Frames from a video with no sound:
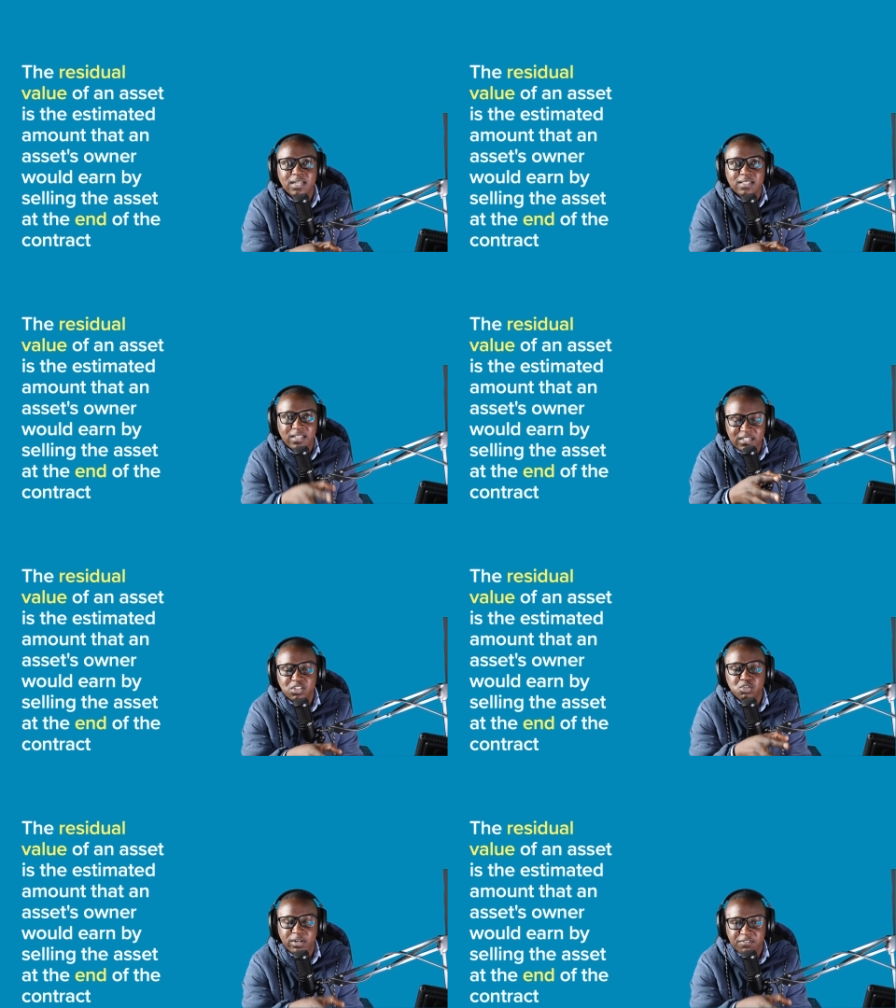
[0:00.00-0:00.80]
the
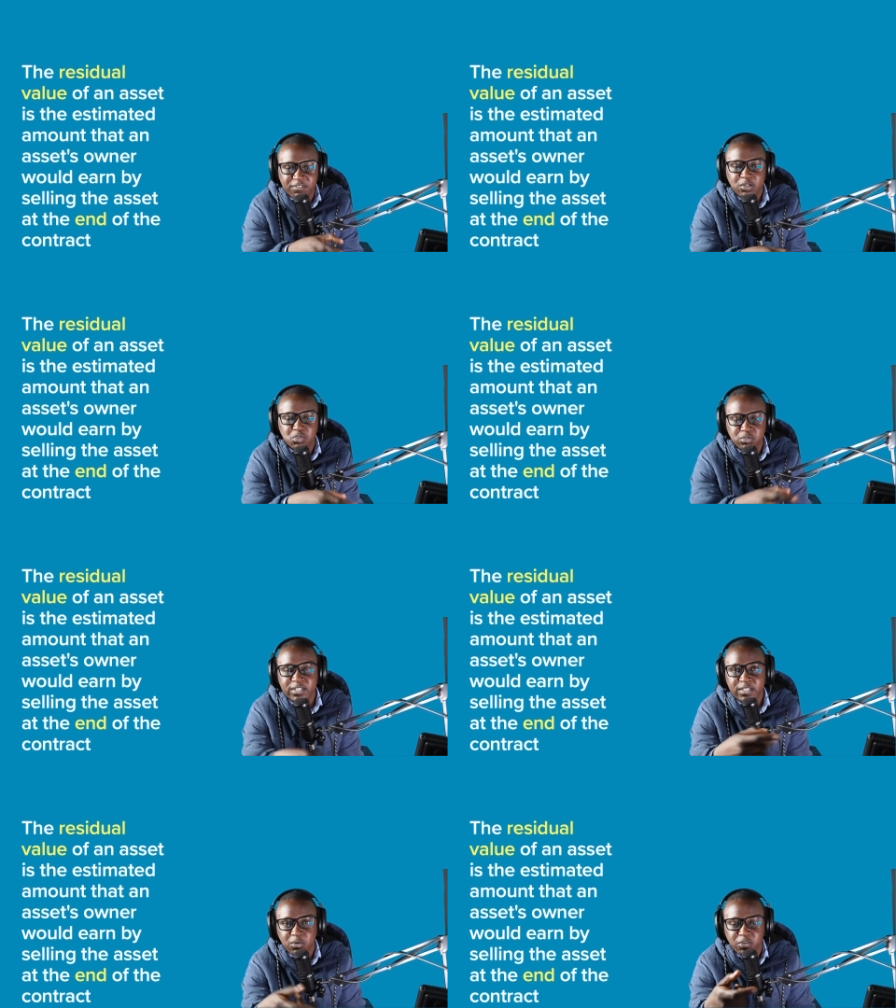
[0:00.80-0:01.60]
residual value during
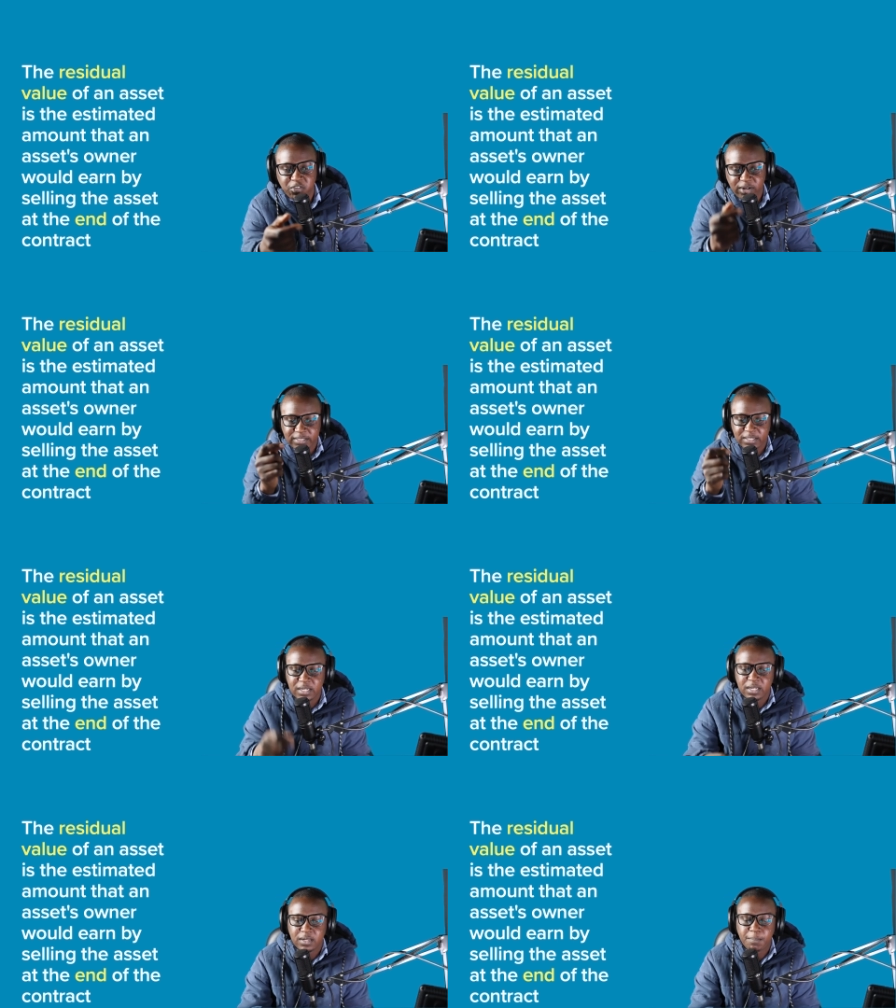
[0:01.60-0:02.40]
the contract
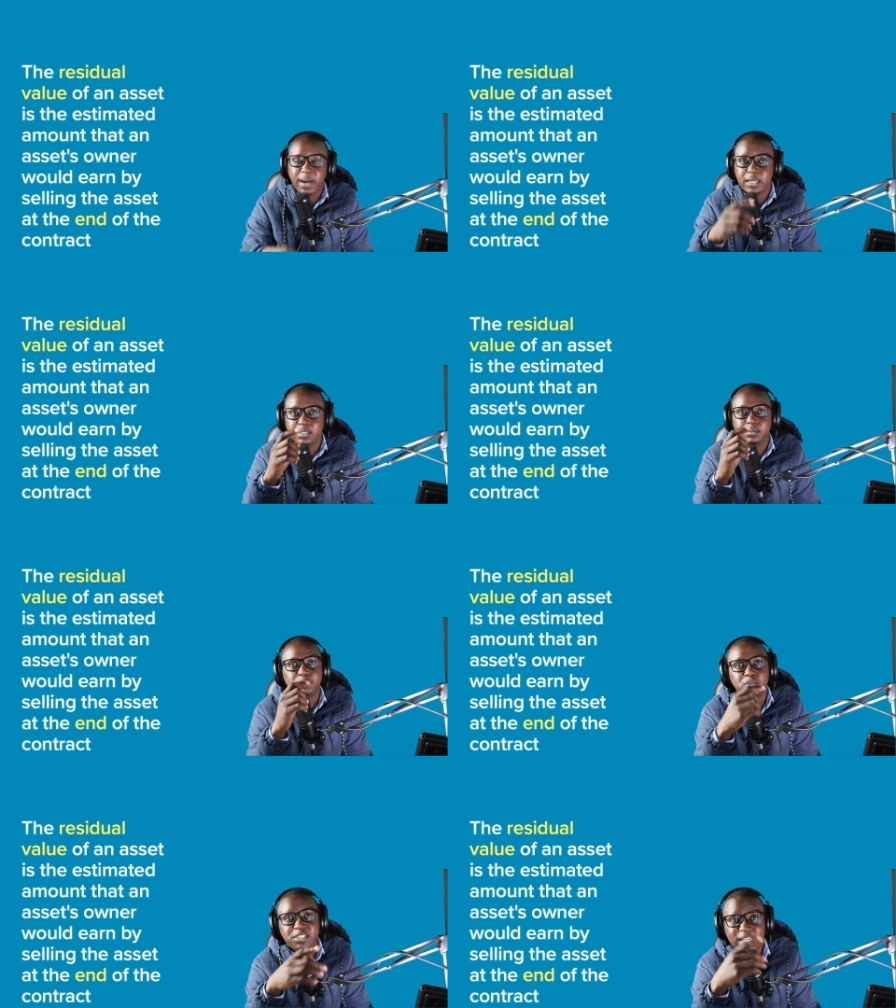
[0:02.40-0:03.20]
by
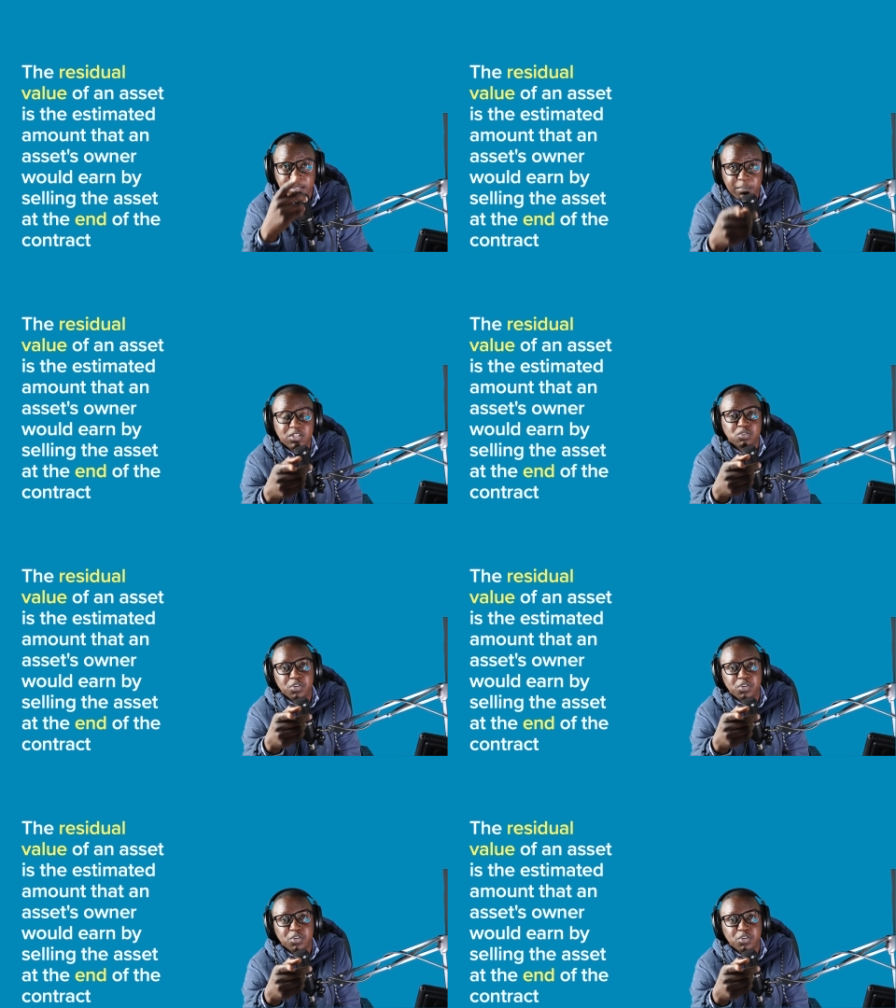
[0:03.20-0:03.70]
putting limits on